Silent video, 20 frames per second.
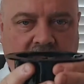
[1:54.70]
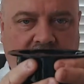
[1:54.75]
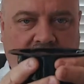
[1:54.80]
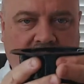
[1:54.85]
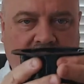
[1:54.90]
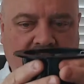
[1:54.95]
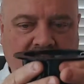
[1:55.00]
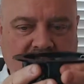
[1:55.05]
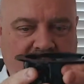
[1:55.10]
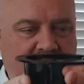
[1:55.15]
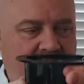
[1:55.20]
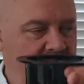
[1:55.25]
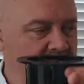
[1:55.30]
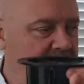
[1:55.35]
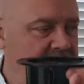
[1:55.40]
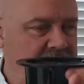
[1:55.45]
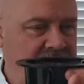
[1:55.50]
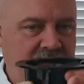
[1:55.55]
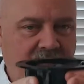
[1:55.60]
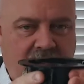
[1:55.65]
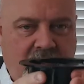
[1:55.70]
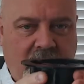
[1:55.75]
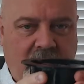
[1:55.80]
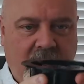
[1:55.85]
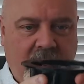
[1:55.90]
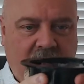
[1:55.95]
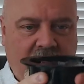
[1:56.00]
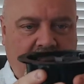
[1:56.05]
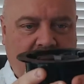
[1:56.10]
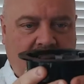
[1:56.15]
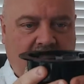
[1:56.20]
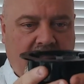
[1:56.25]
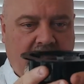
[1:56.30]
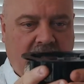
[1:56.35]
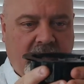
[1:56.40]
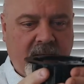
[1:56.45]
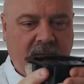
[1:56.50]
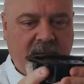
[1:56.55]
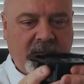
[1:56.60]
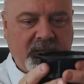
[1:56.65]
for this box. So
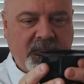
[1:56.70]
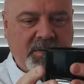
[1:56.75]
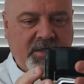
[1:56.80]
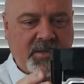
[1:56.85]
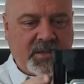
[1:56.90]
this is